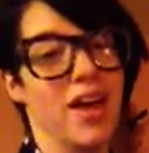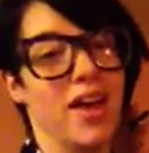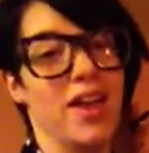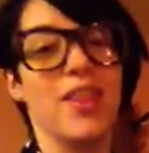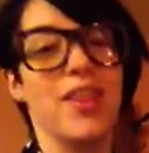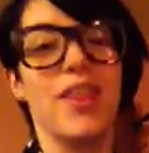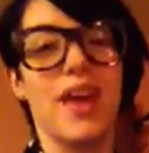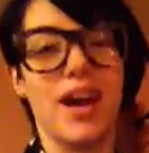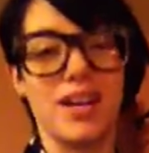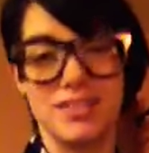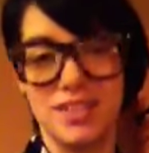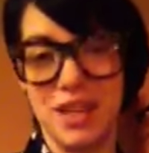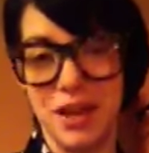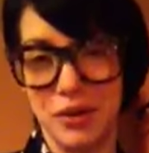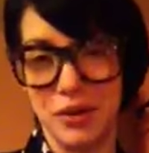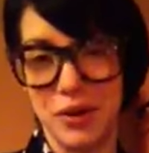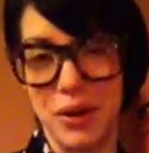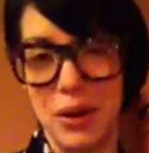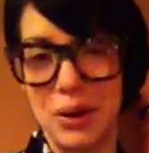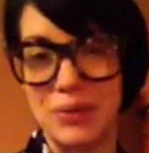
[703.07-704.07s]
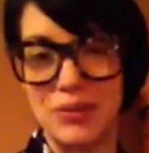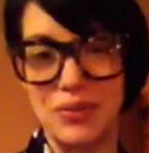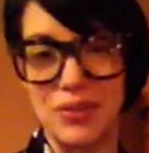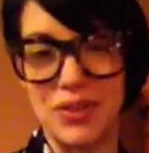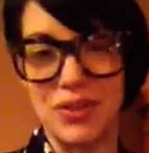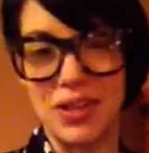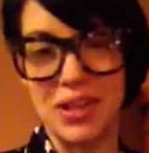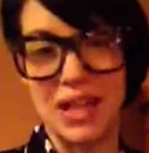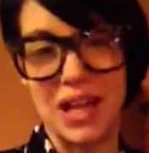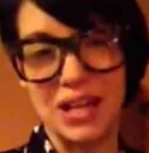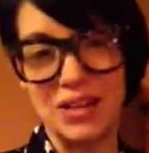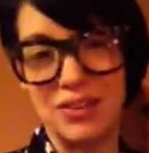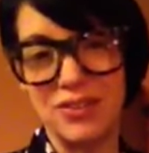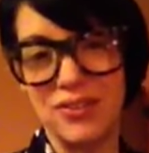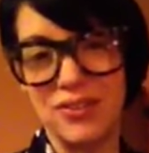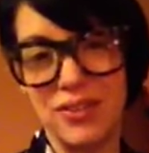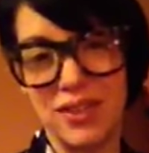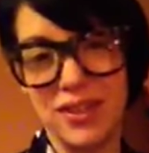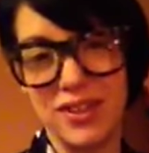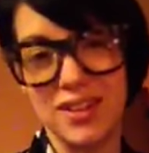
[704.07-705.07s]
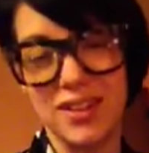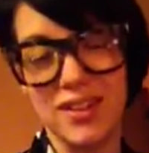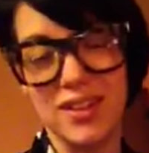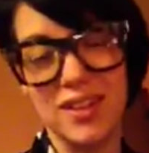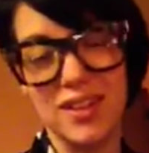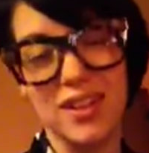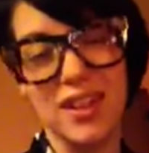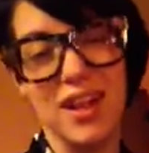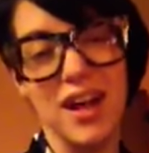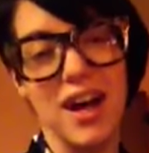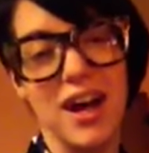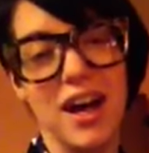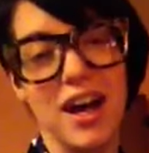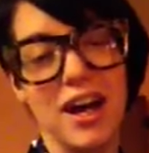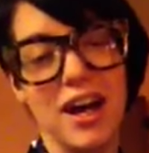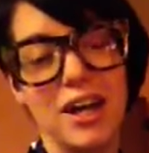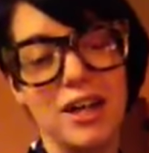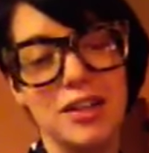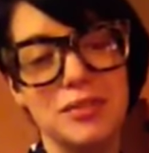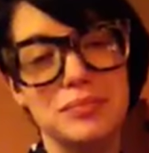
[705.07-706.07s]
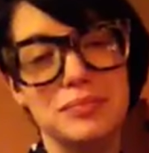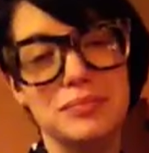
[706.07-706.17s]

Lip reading: That's how awful I feel. I